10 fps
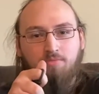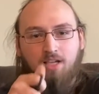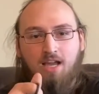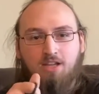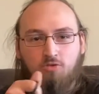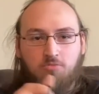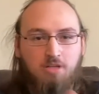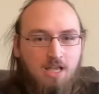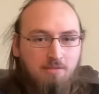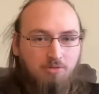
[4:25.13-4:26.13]
and you'd
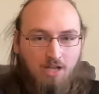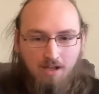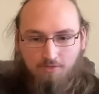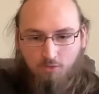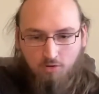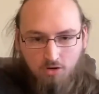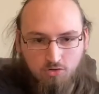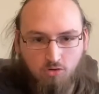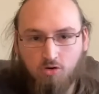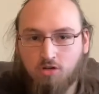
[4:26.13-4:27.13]
be able to have full
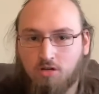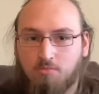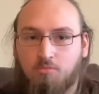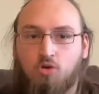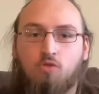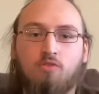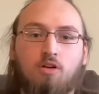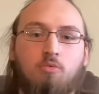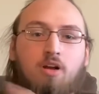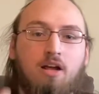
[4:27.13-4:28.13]
control. You can maneuver
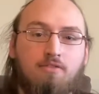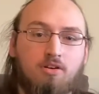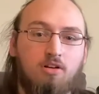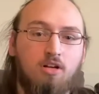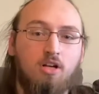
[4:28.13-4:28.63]
it, whatever.